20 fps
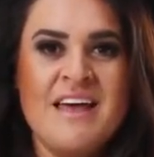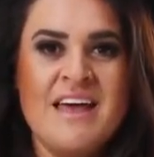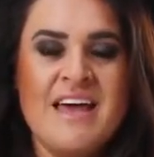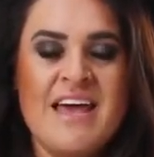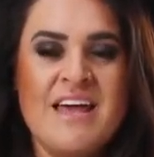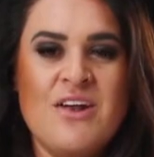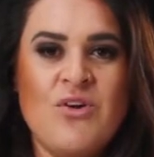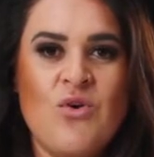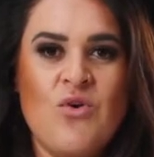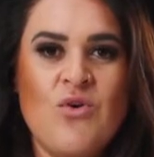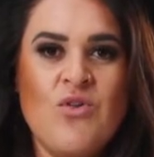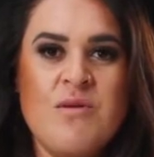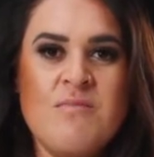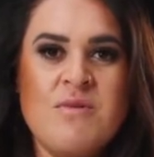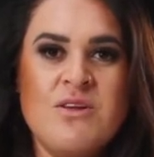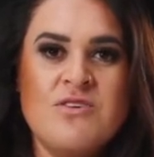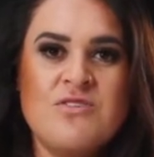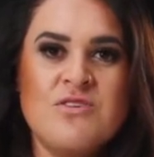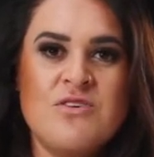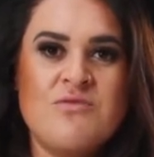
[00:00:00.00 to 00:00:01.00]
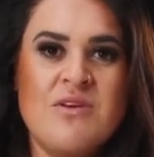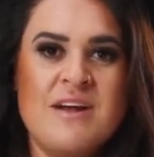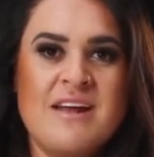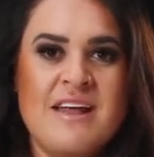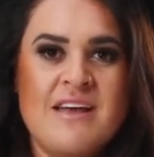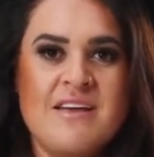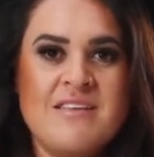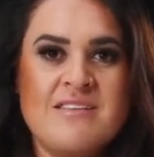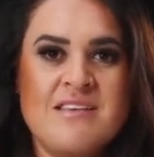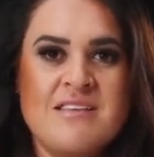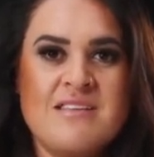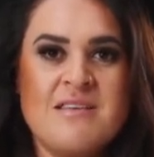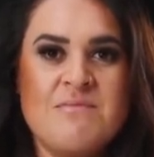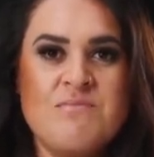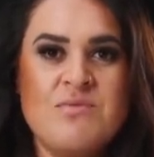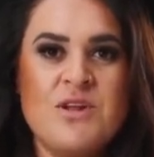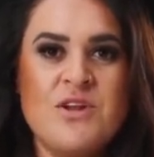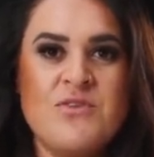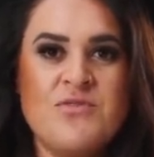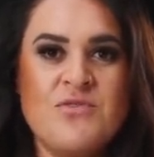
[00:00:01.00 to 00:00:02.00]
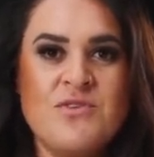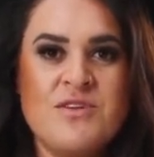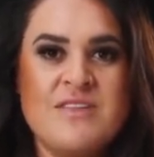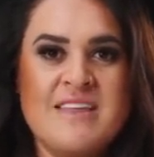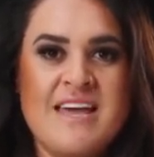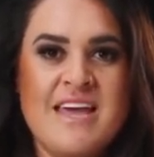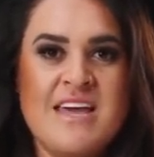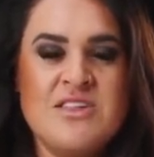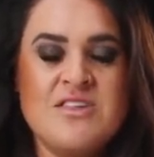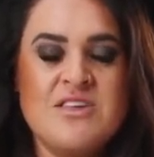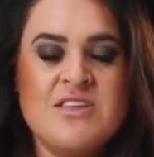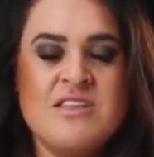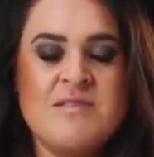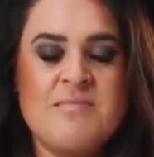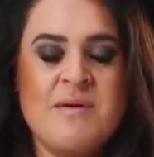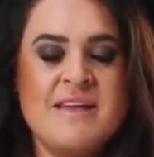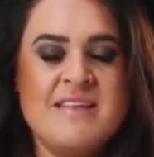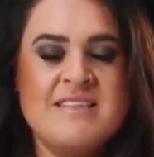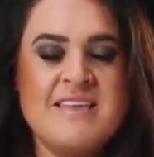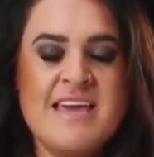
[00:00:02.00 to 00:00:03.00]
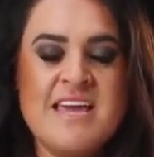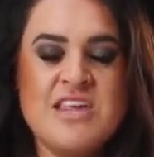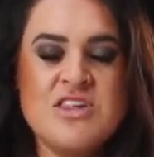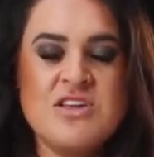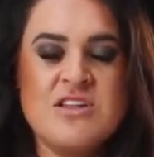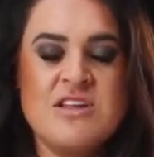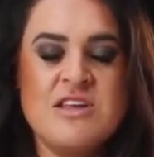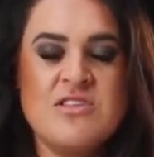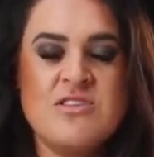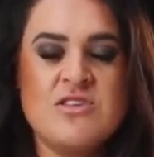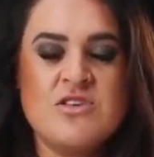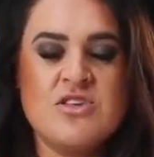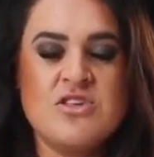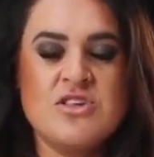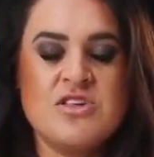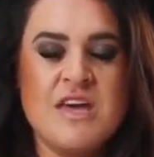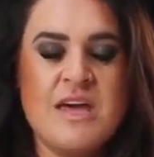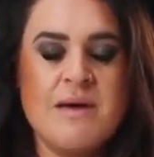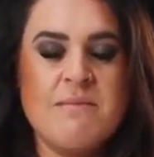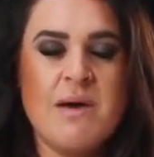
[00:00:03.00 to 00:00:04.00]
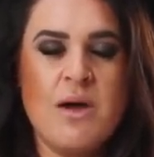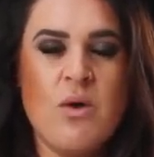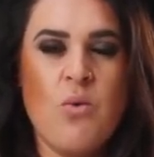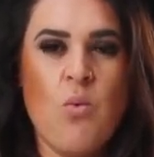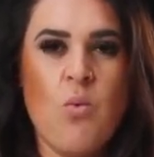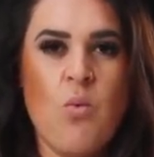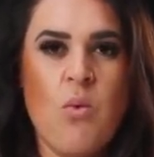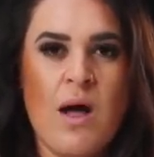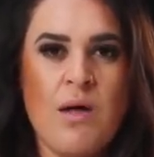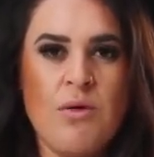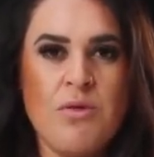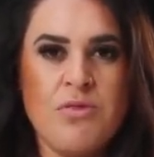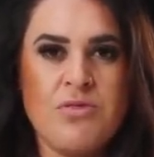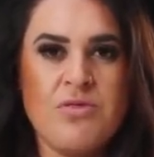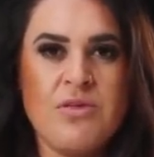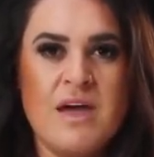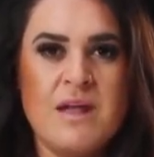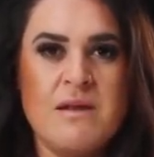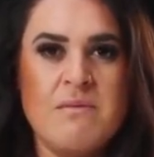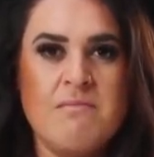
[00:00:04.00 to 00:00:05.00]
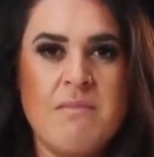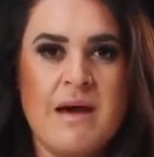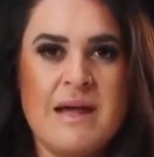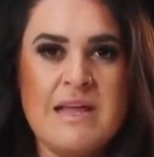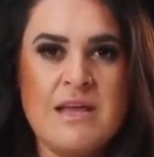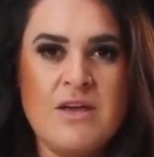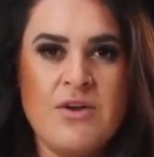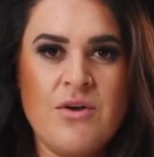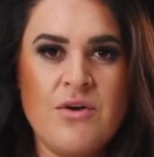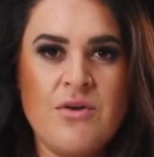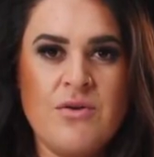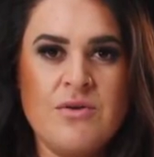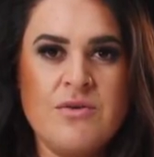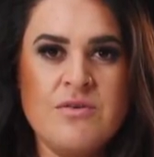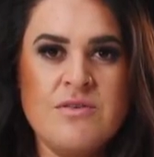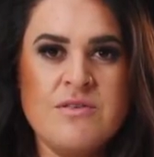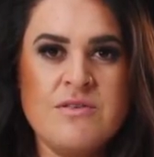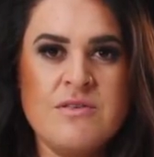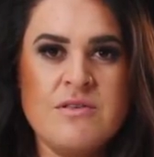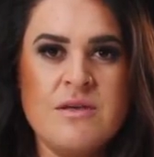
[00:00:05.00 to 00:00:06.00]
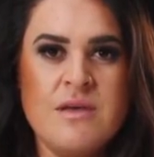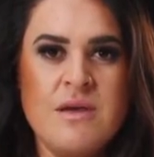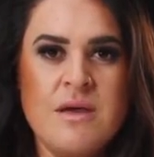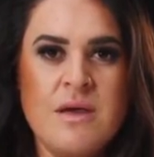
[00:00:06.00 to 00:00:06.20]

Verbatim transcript: And all I'm going to do right now is set some beautiful intentions. My intention is to share my wealth and money codes.